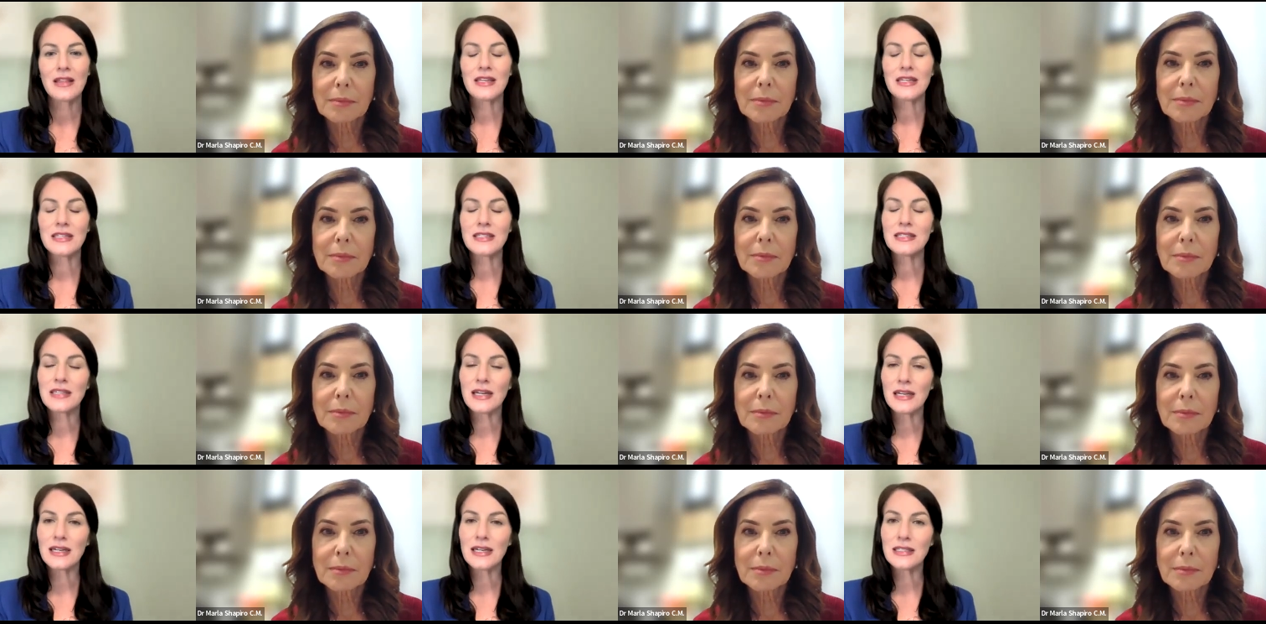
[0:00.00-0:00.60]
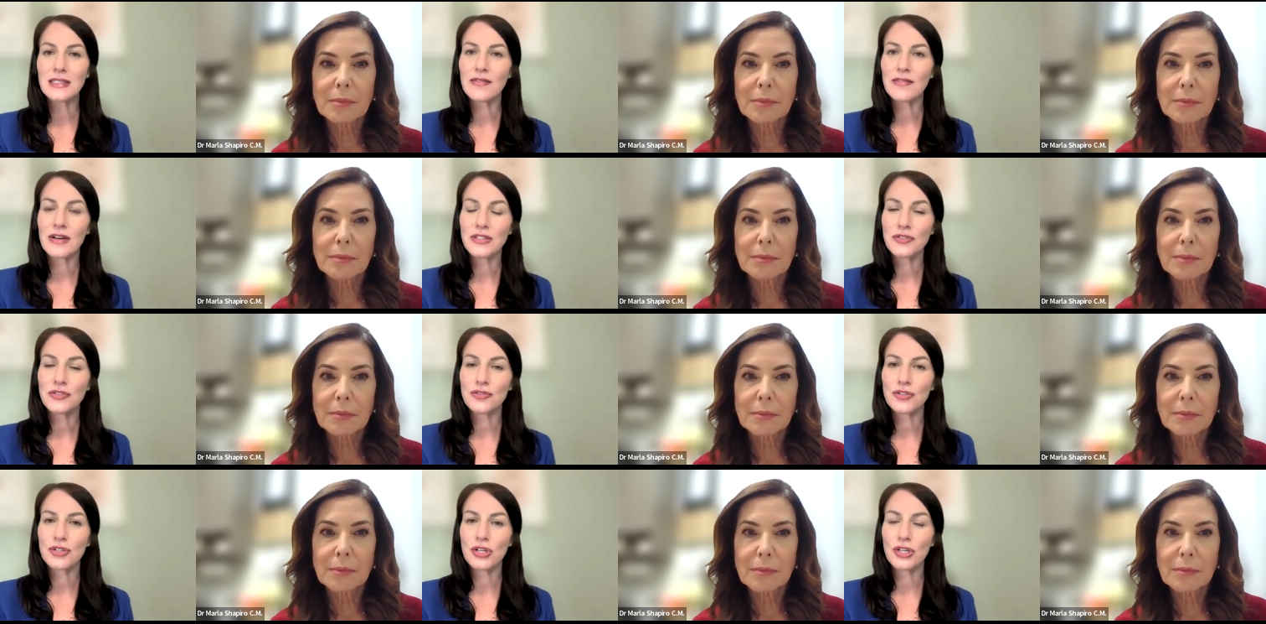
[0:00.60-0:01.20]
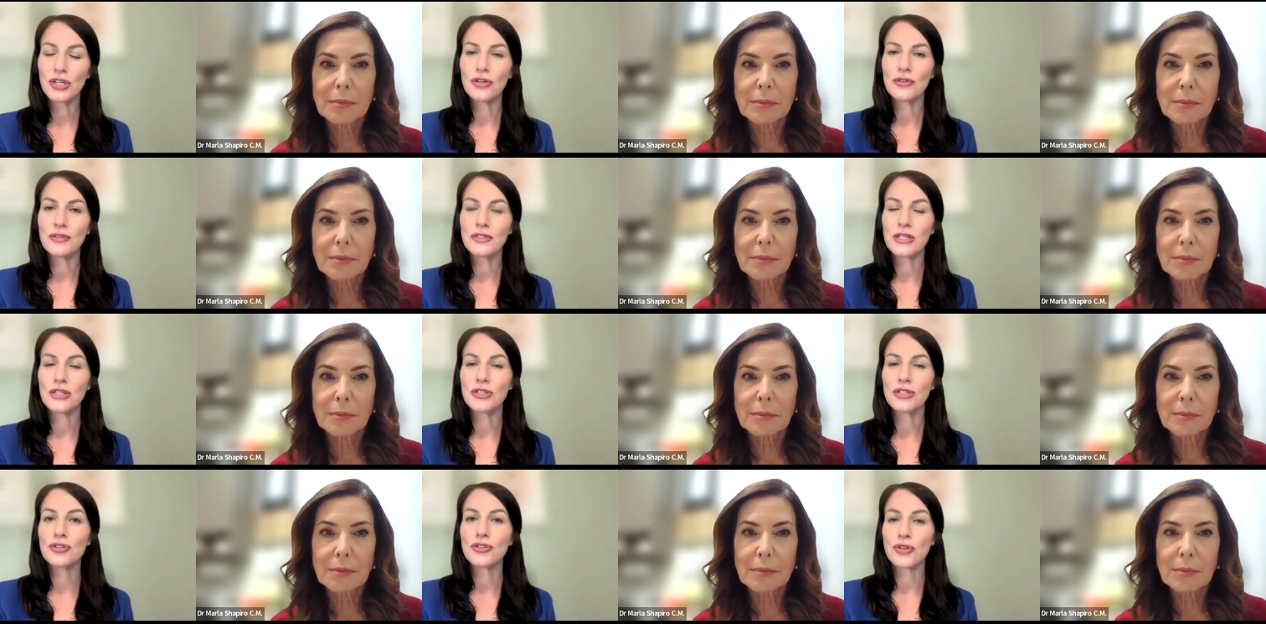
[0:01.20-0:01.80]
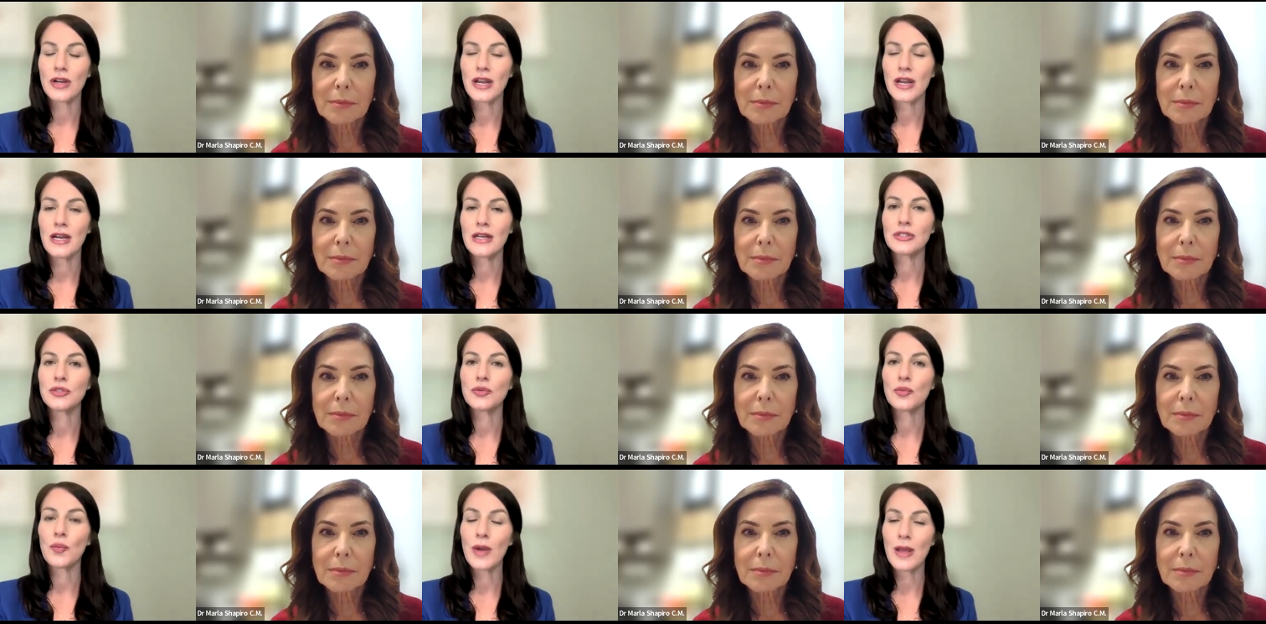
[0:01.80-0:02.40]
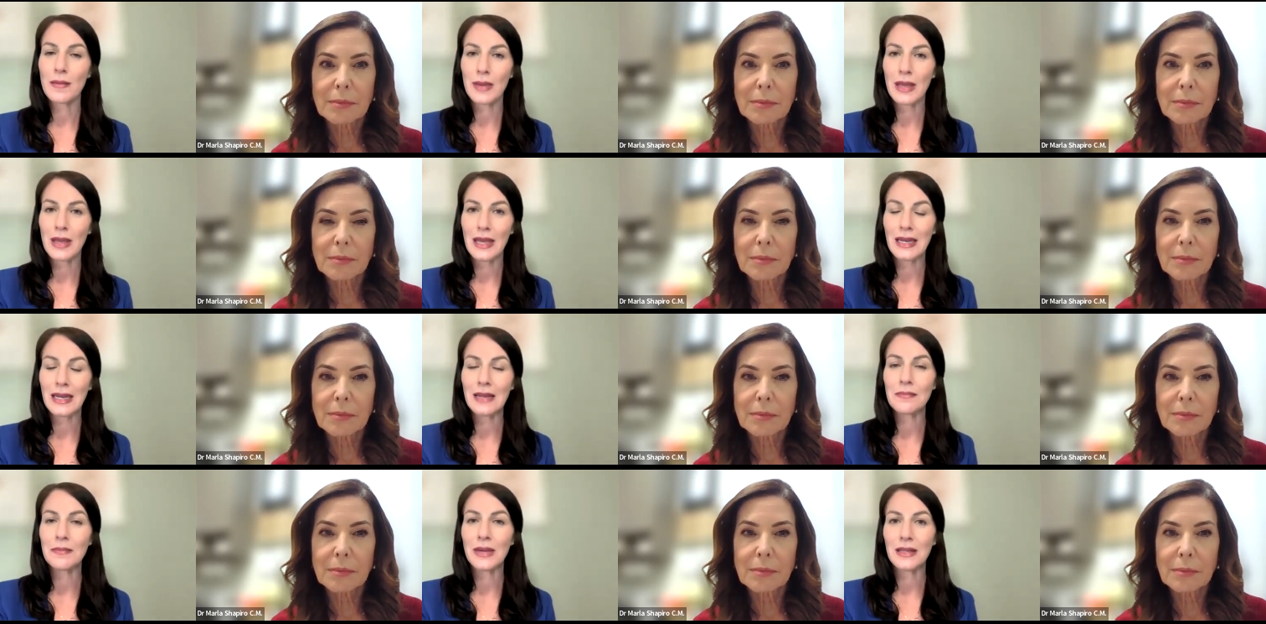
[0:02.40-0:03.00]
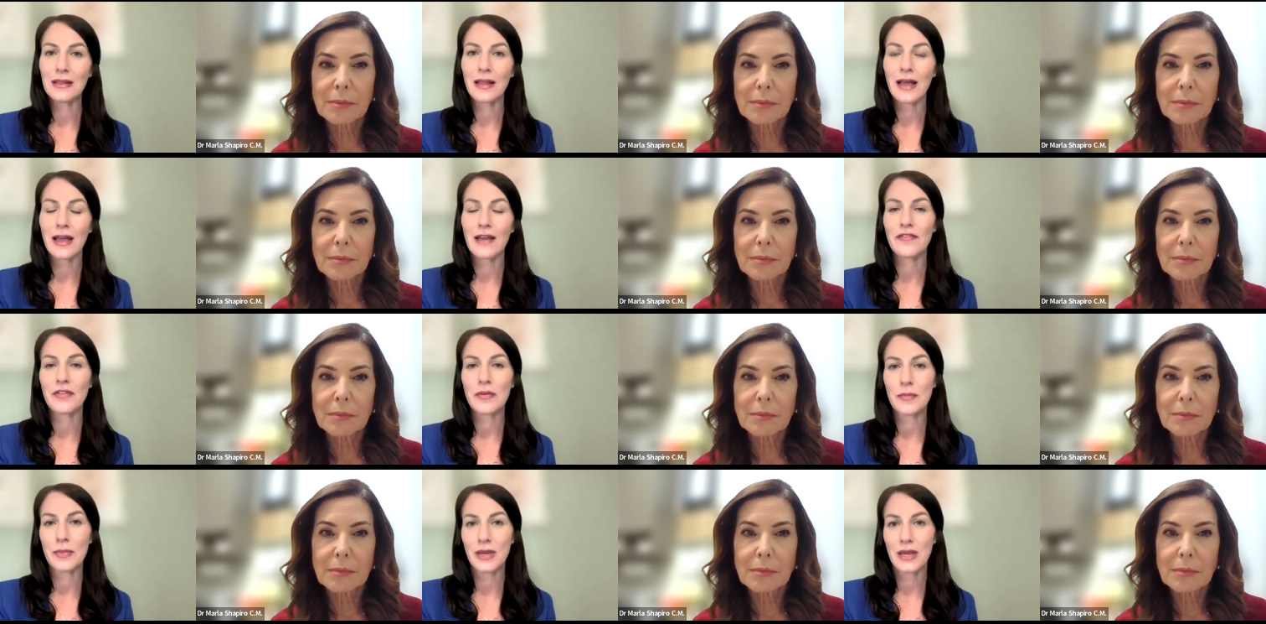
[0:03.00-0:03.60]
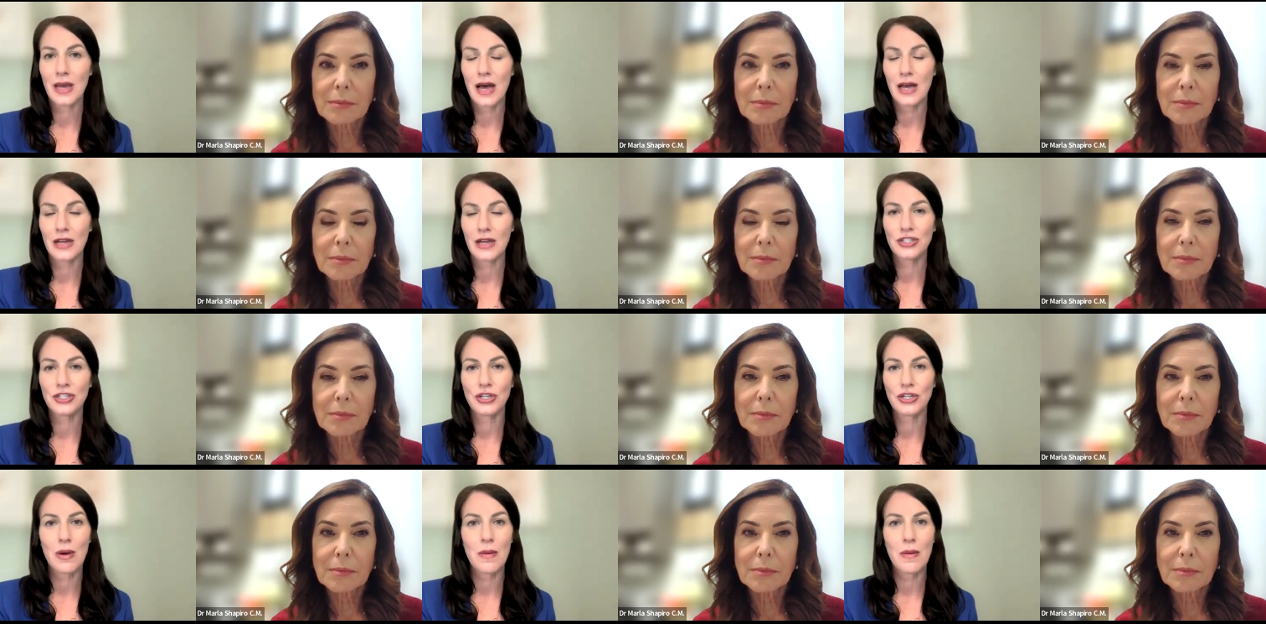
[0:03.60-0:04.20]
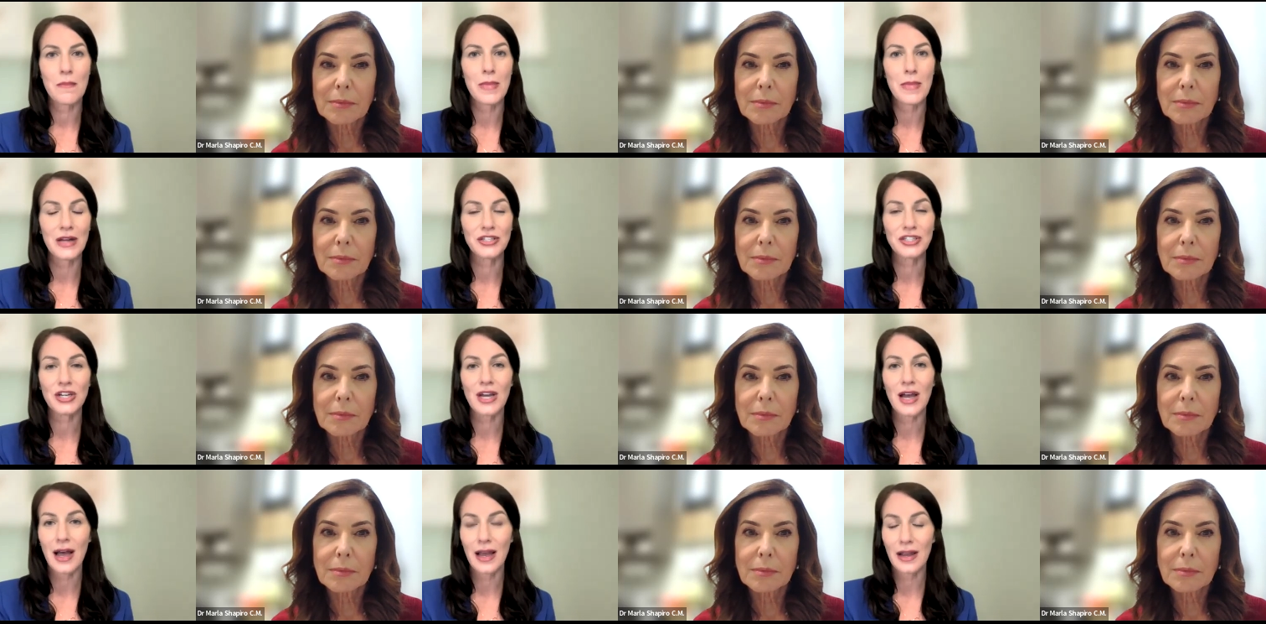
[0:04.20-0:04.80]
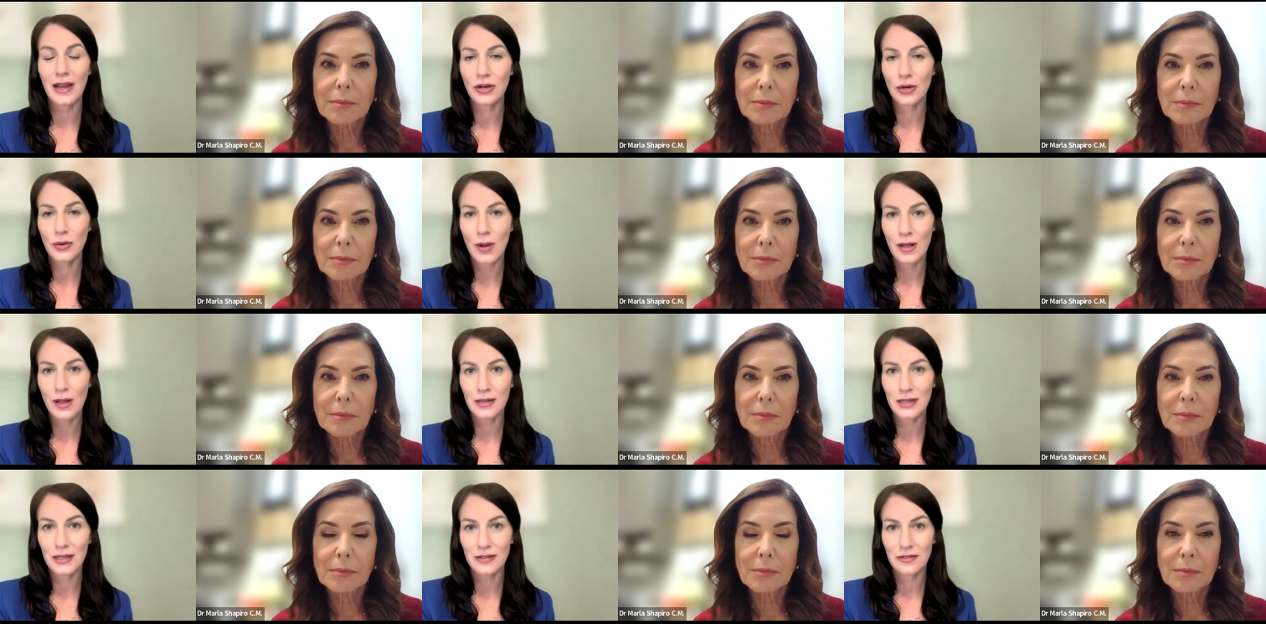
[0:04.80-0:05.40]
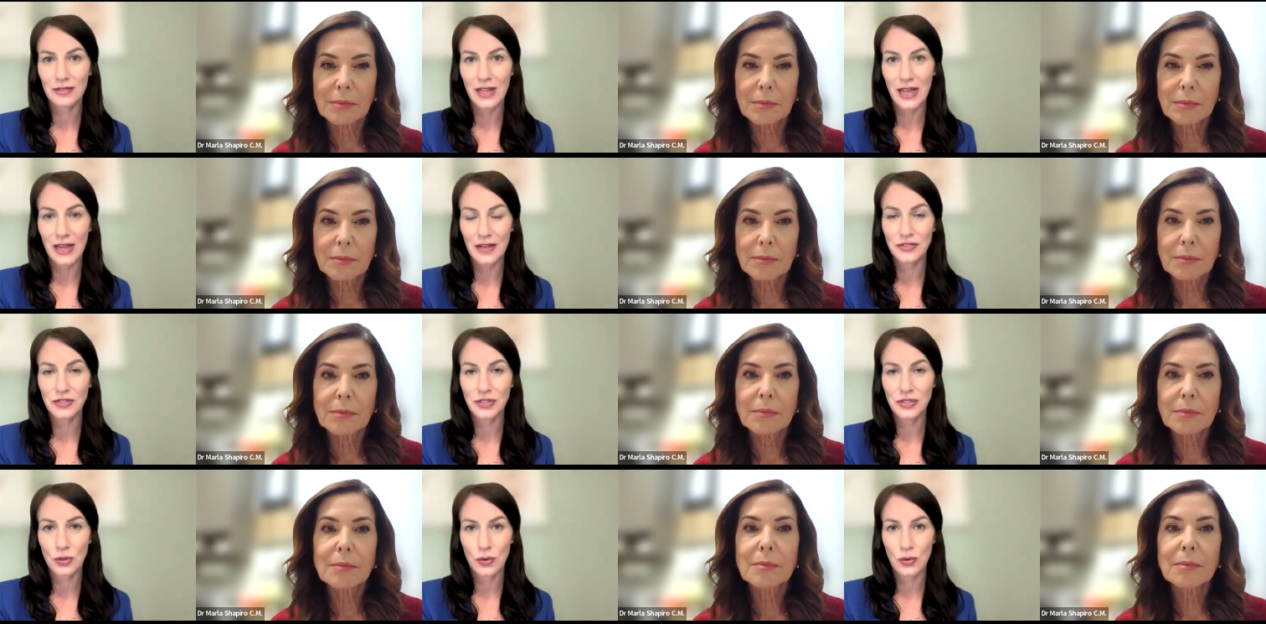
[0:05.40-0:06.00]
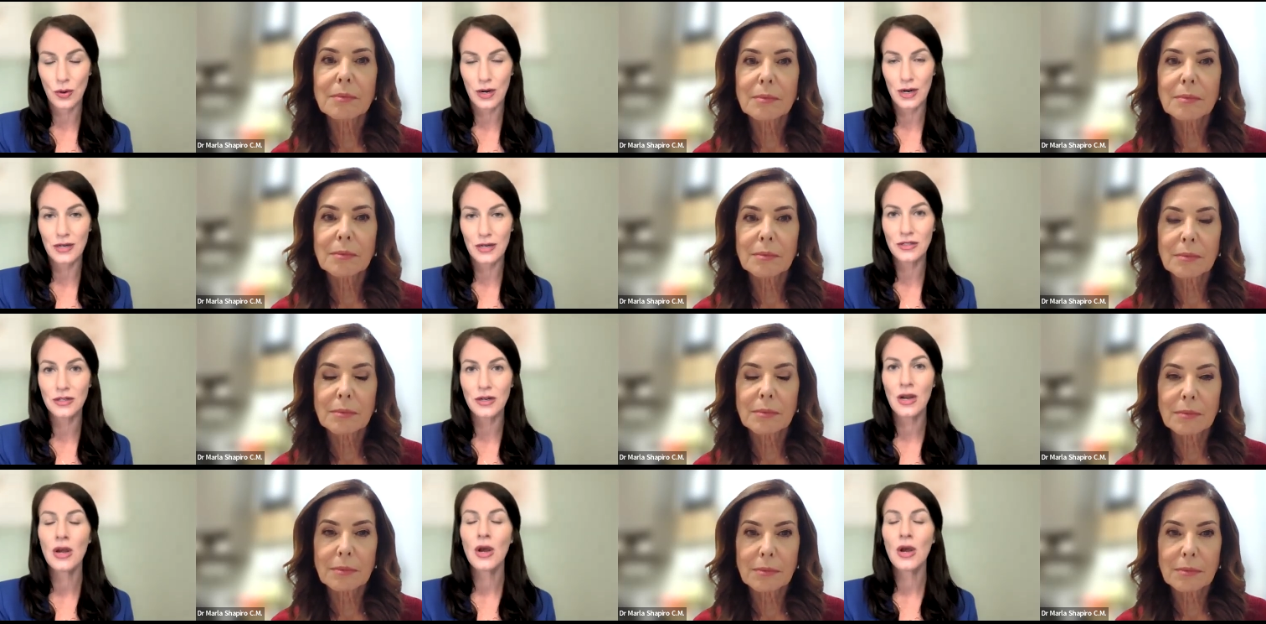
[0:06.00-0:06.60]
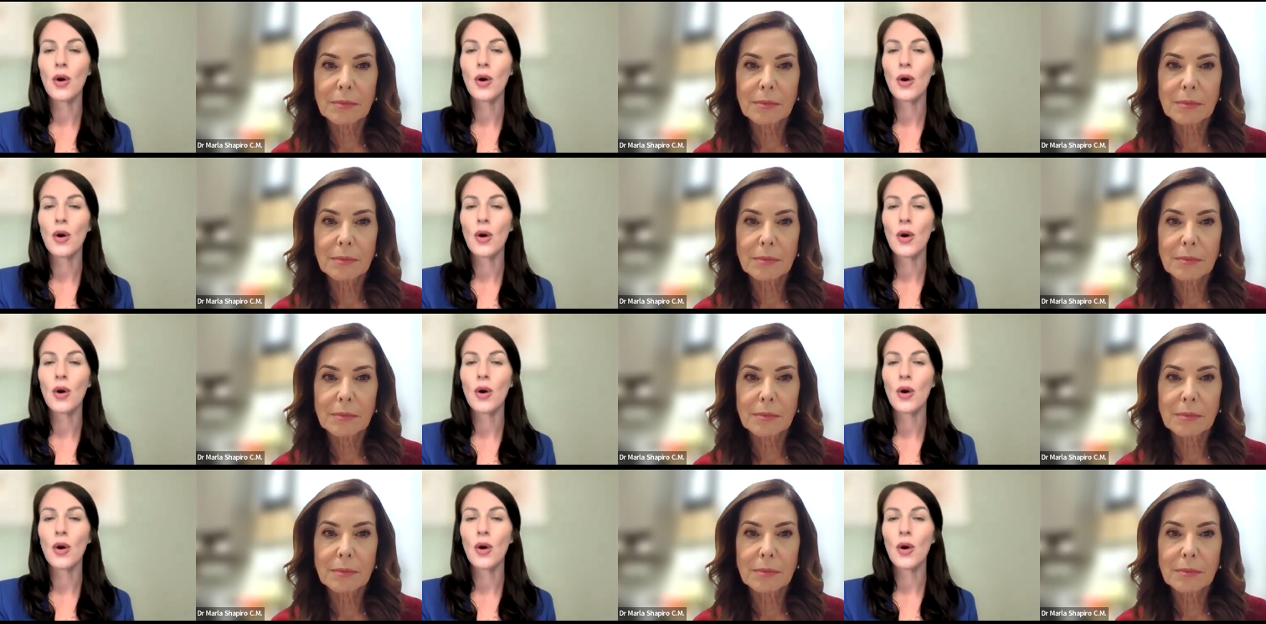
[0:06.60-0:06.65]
Speaker 1: The studies of estrogen use in trans women in midlife and beyond show a much higher quality of life score